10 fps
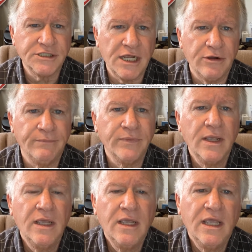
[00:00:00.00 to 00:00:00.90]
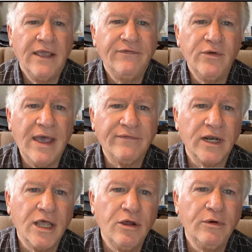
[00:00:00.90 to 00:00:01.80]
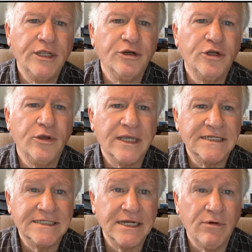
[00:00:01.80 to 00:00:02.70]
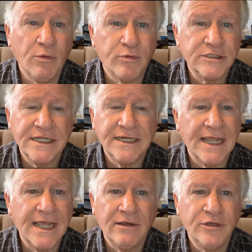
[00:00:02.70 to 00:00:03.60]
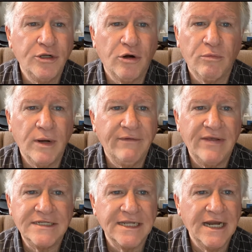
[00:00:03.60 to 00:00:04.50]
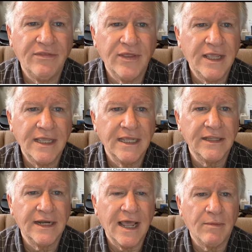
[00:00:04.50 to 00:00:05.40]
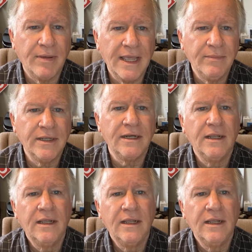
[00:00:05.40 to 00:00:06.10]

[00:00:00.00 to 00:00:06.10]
So if you have a loan and you're doing a 0% down, you don't invest anything in the down payment,